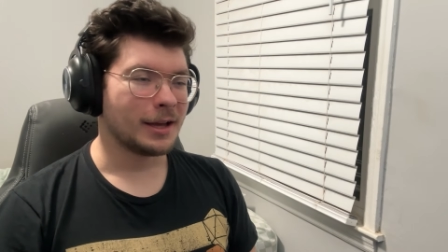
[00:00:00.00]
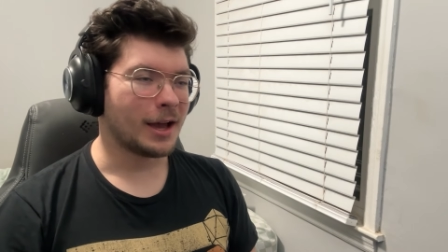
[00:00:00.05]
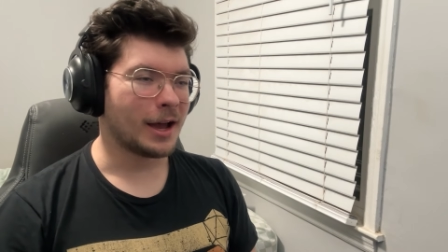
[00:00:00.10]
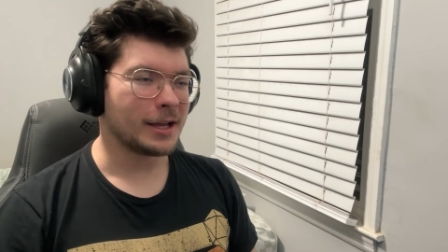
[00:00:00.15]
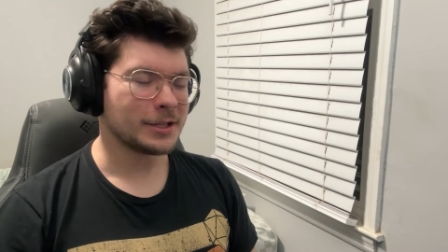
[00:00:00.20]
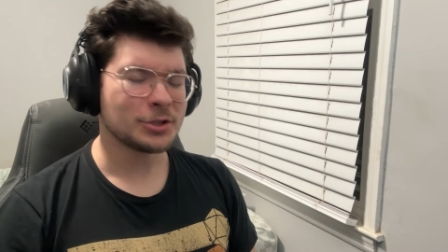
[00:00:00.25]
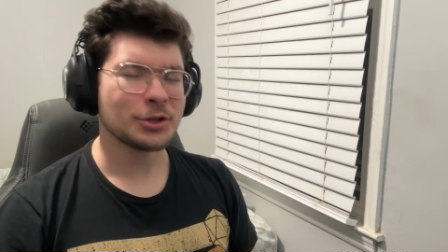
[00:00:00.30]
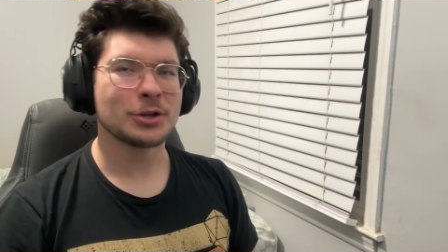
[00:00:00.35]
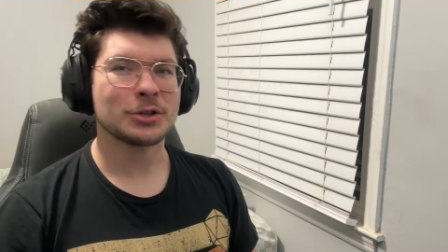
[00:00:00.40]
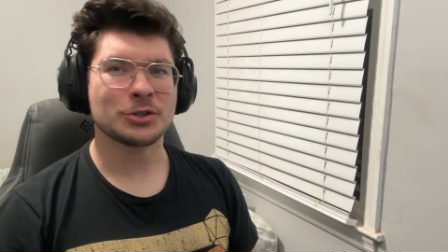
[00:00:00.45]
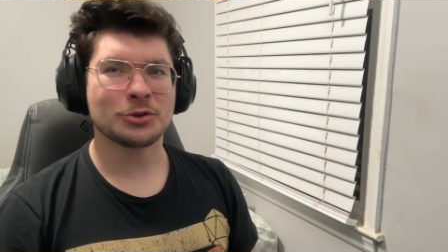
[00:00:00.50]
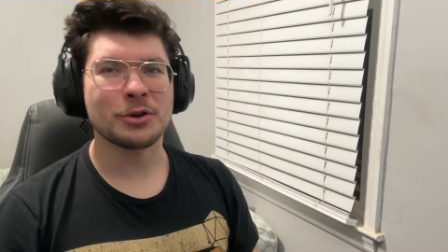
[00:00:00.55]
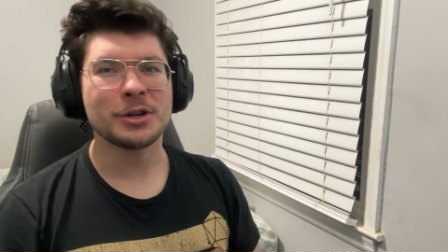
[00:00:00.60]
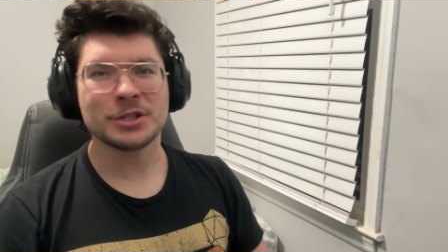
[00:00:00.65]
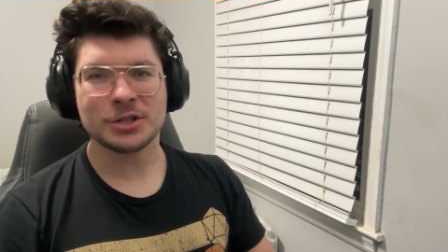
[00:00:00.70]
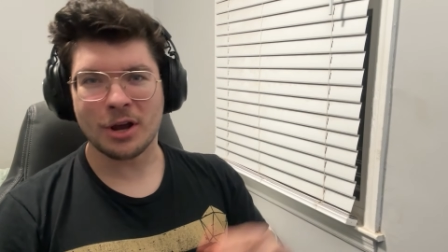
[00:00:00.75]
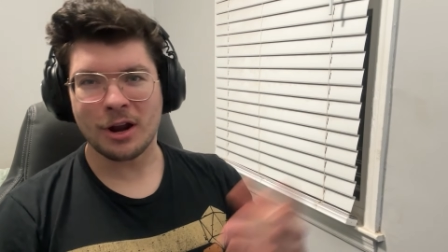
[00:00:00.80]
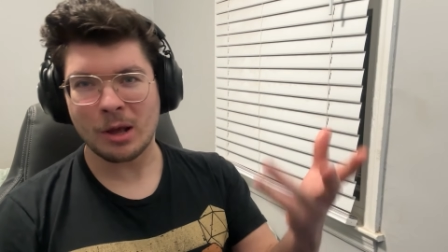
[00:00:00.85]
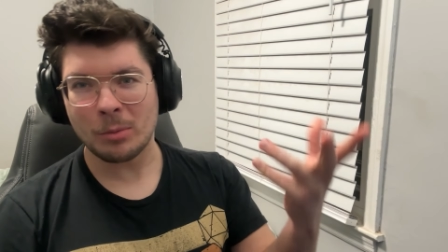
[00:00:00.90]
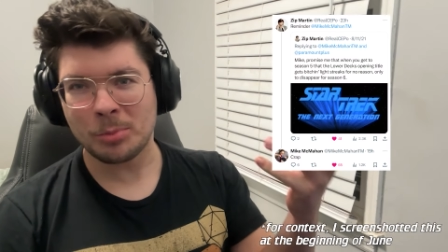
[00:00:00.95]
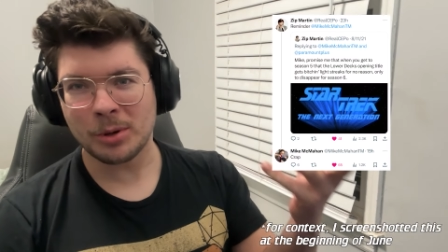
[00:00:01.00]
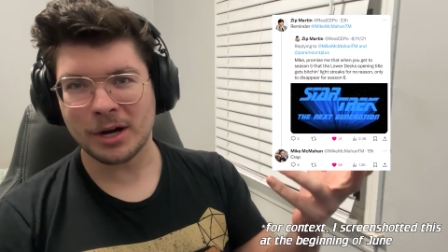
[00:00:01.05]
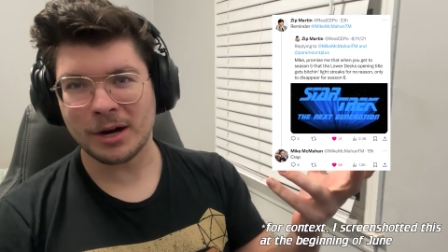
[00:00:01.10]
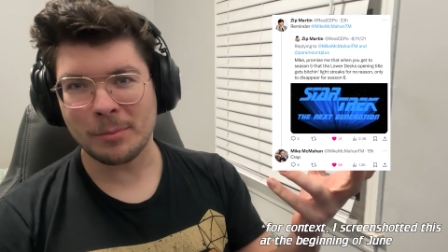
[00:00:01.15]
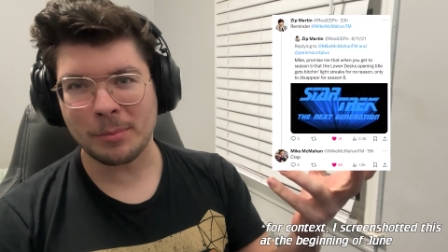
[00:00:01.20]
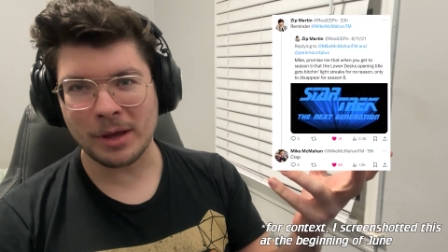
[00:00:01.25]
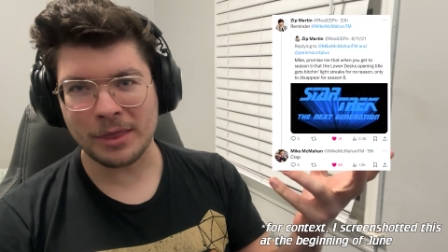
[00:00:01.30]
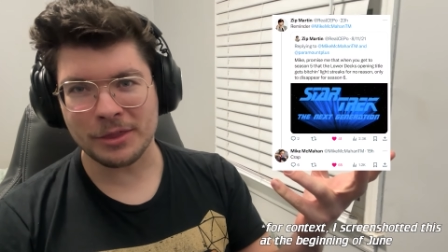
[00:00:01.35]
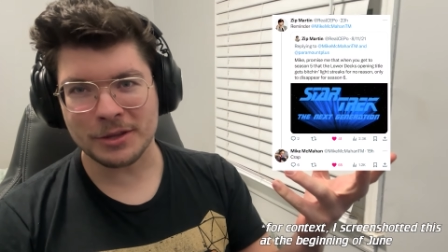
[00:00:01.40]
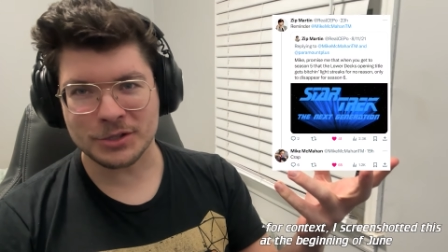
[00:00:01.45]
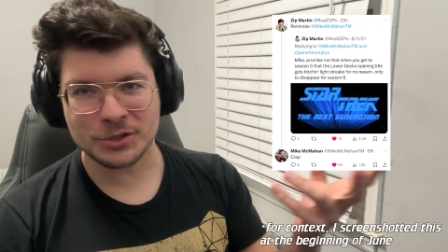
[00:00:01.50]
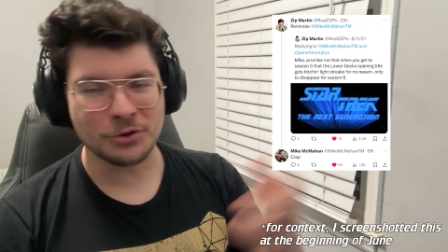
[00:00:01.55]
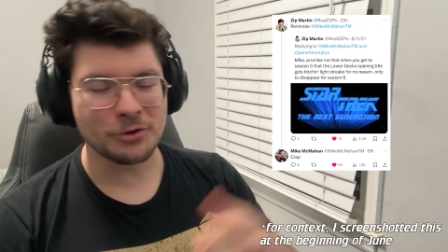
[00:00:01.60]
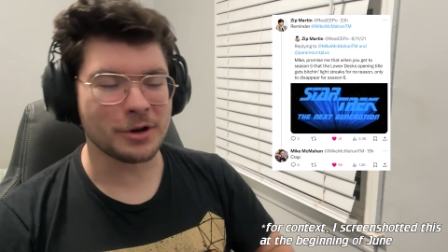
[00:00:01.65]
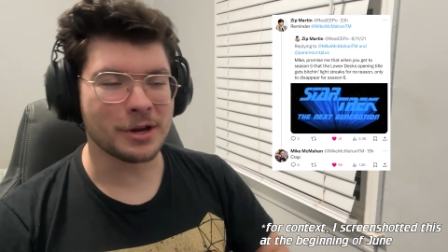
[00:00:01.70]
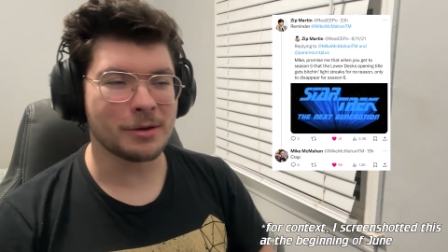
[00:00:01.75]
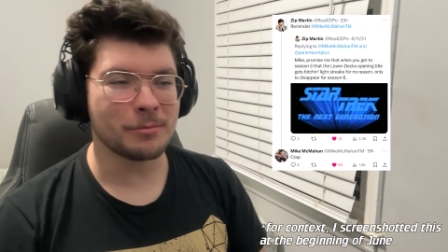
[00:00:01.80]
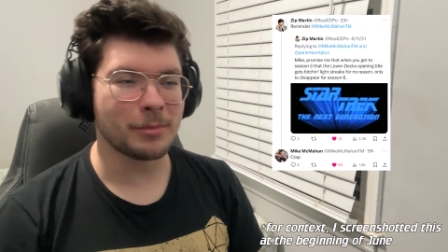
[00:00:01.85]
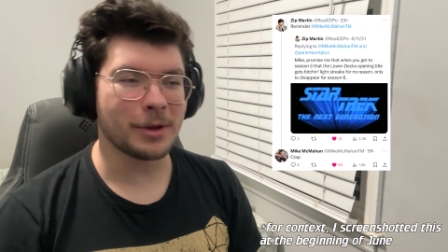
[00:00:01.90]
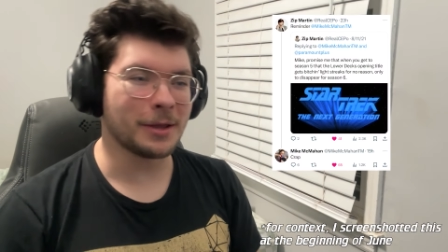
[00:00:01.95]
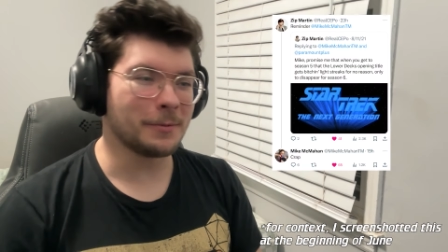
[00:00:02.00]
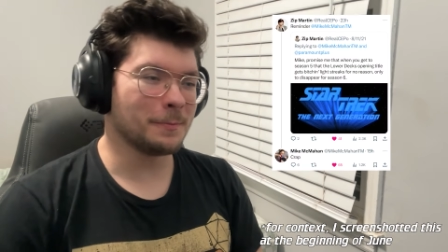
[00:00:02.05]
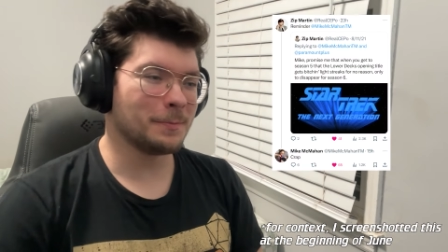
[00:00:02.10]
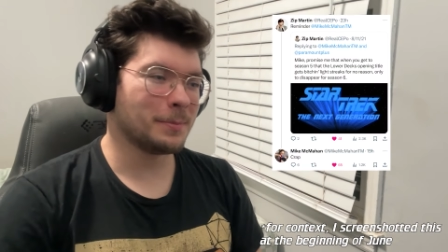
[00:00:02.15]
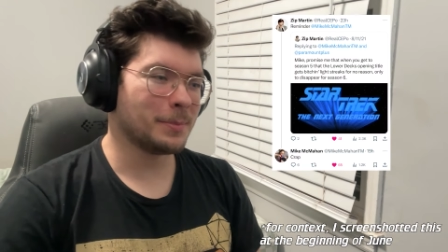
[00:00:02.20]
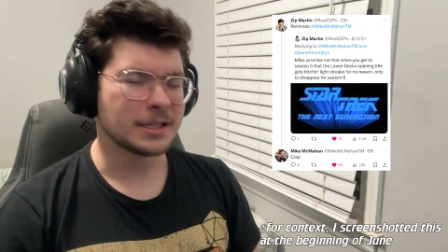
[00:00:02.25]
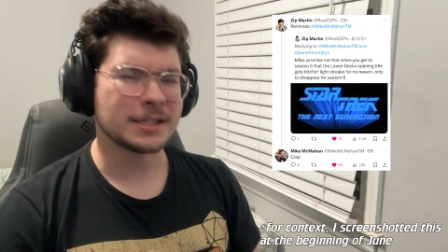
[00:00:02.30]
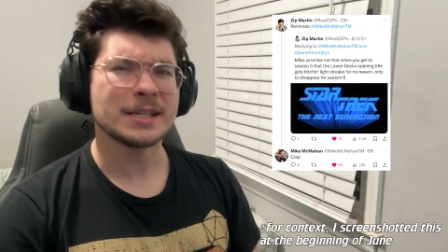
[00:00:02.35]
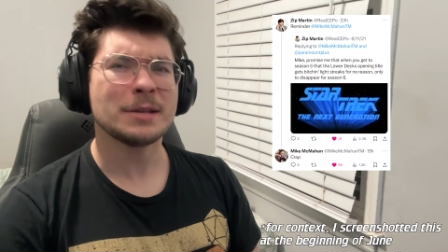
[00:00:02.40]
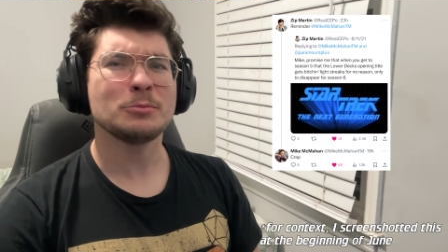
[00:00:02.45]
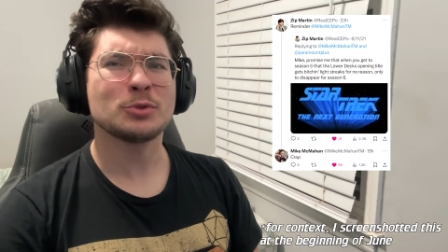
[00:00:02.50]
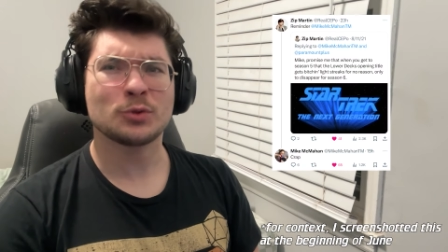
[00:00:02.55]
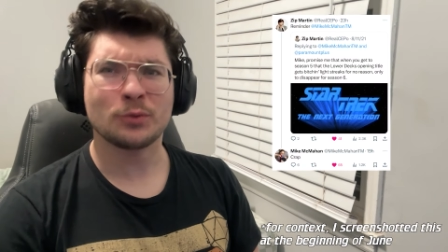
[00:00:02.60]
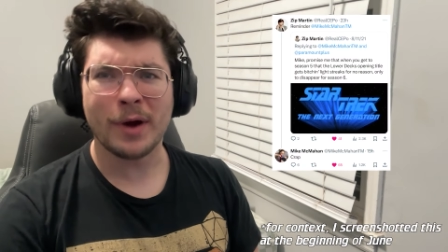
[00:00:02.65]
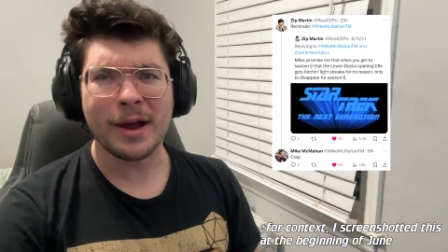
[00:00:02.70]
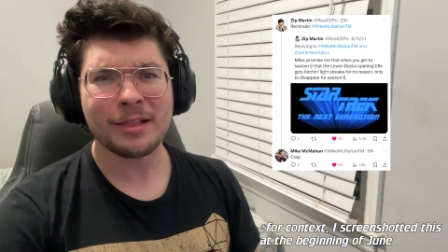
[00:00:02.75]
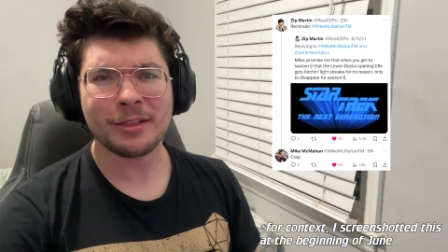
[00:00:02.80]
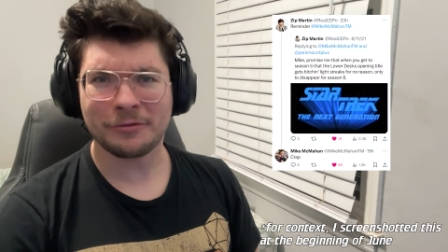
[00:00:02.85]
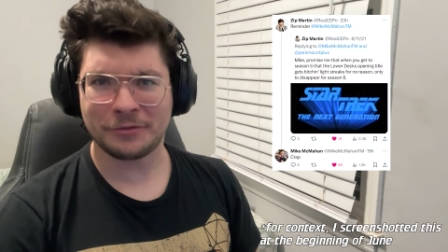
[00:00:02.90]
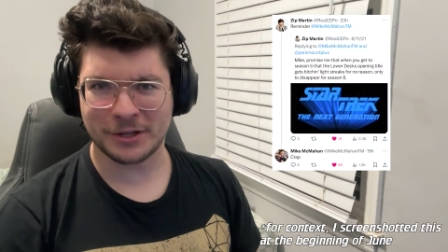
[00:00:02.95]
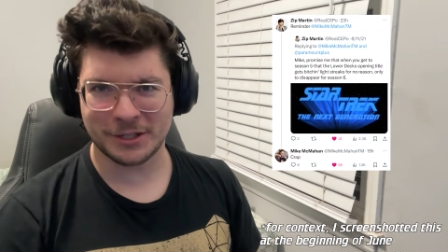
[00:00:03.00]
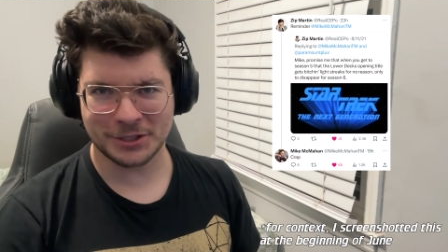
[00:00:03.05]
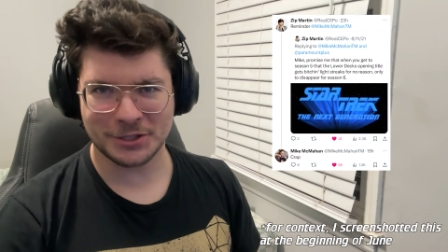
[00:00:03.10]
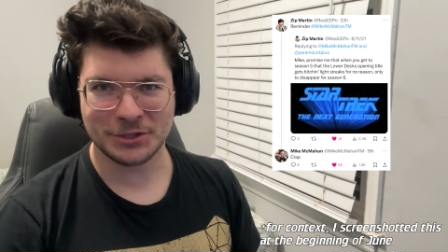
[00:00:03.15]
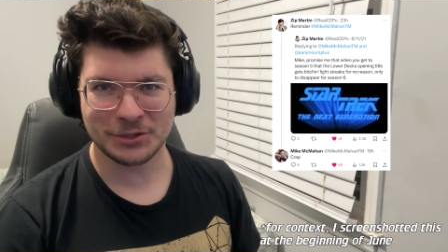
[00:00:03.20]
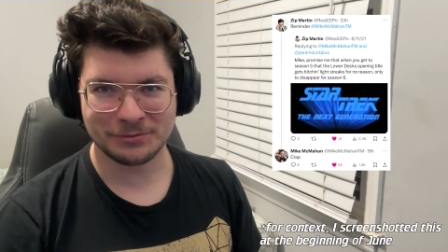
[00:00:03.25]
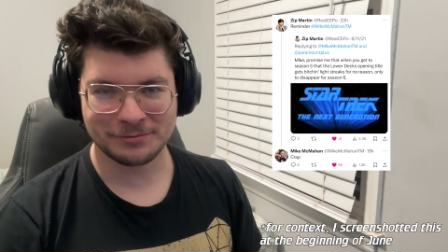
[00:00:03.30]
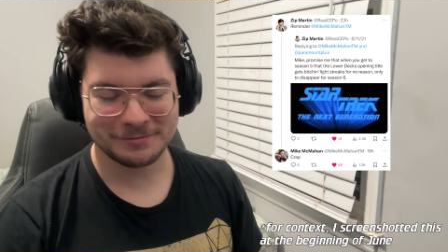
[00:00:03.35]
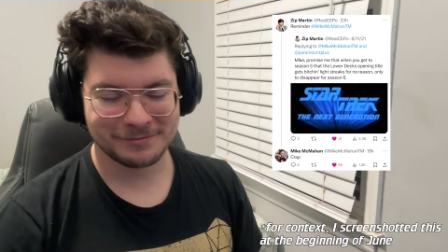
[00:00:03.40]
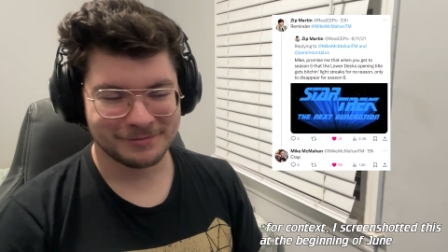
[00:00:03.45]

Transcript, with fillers: I took a screenshot. I'll put it up on the screen, but seems relevant.